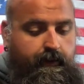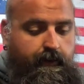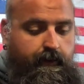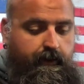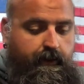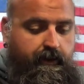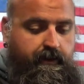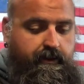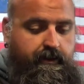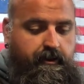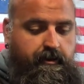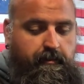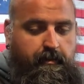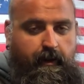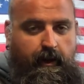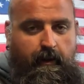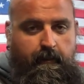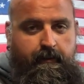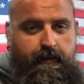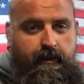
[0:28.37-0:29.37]
this is
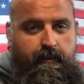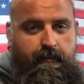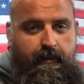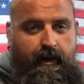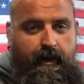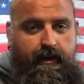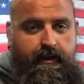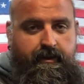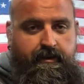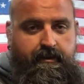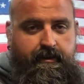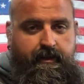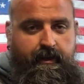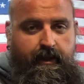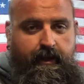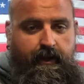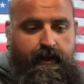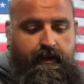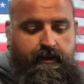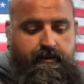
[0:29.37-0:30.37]
probably about as
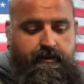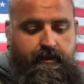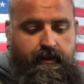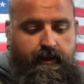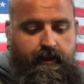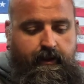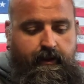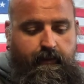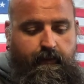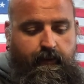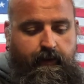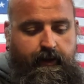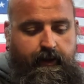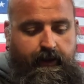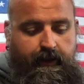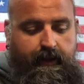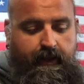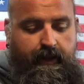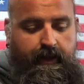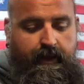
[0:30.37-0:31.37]
thick as you're going to want
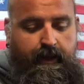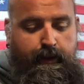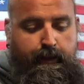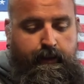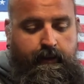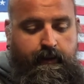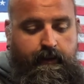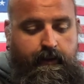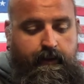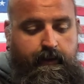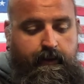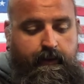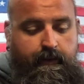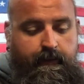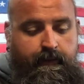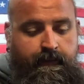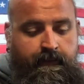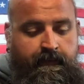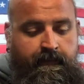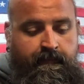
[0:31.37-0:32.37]
to get
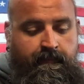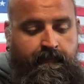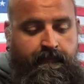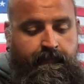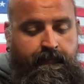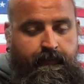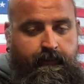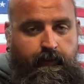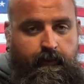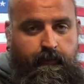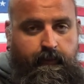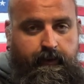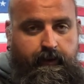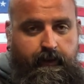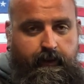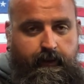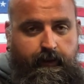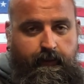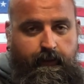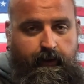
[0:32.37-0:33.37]
with
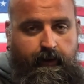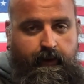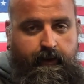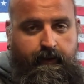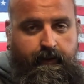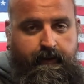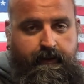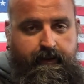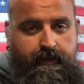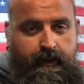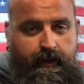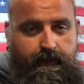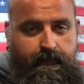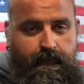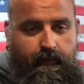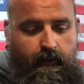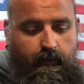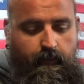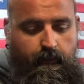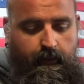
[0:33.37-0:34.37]
a 110
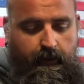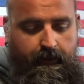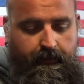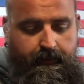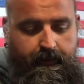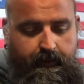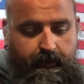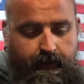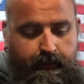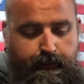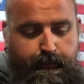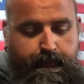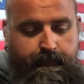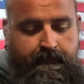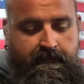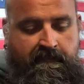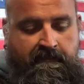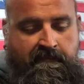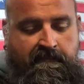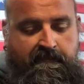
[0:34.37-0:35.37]
volt welder.
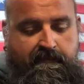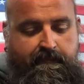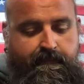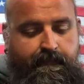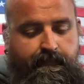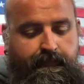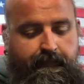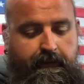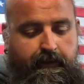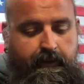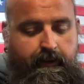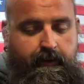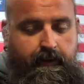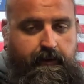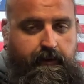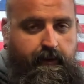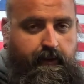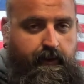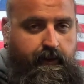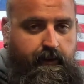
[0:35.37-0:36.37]

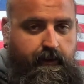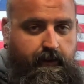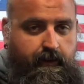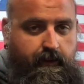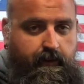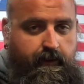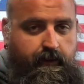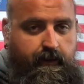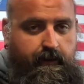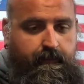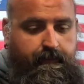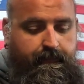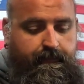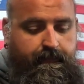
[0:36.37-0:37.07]
You can do it